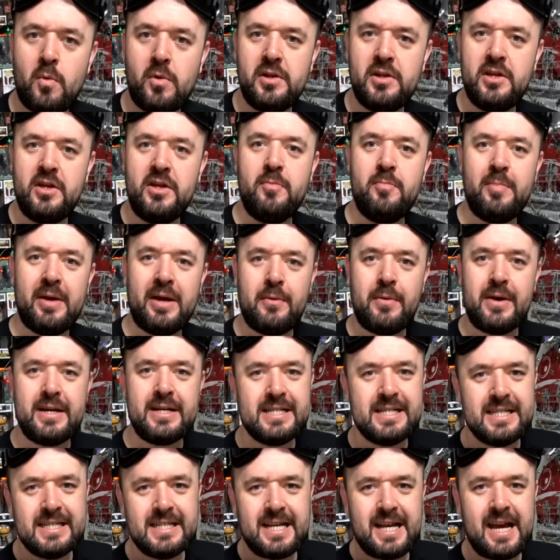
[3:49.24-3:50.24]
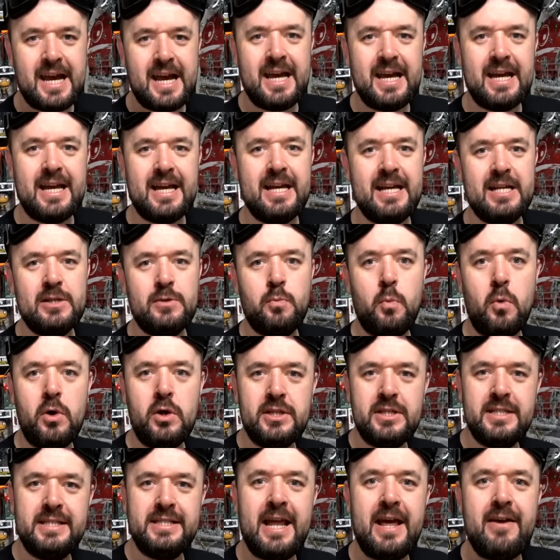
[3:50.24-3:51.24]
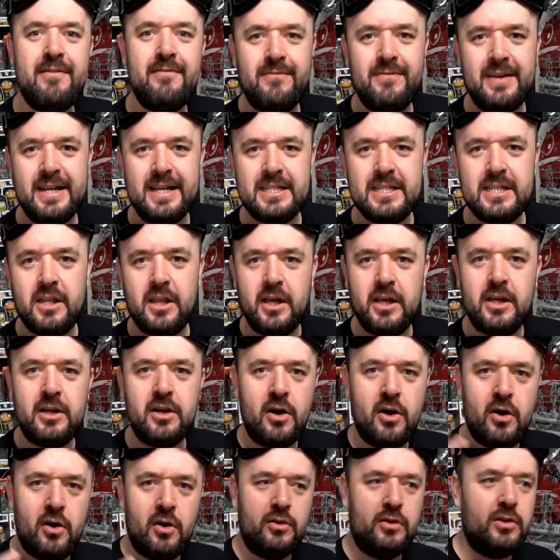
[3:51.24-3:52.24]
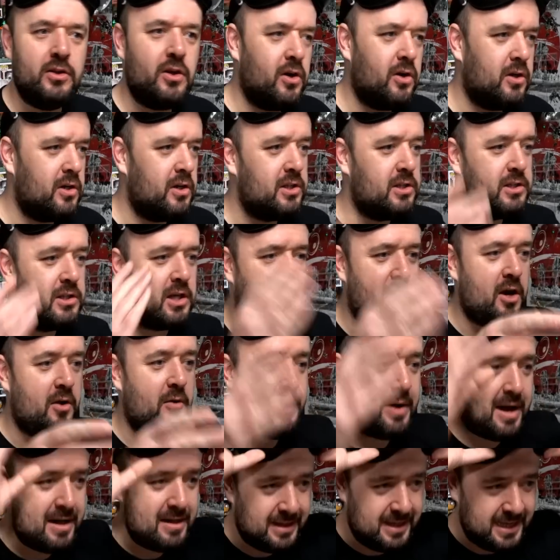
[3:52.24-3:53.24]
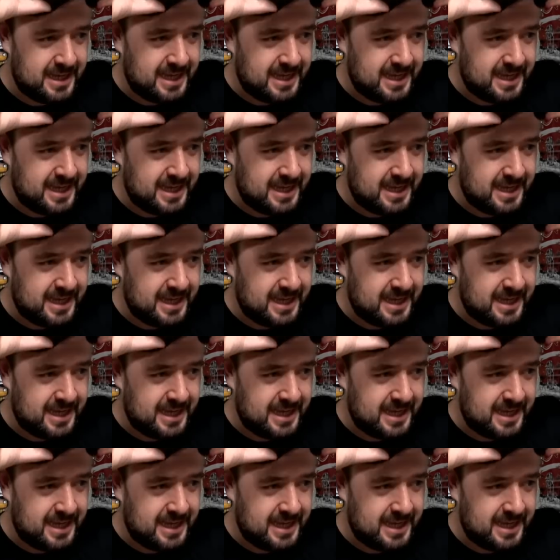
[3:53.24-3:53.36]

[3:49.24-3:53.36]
One of the other big questions I get is what's Netflix like on the Oculus Go? Well,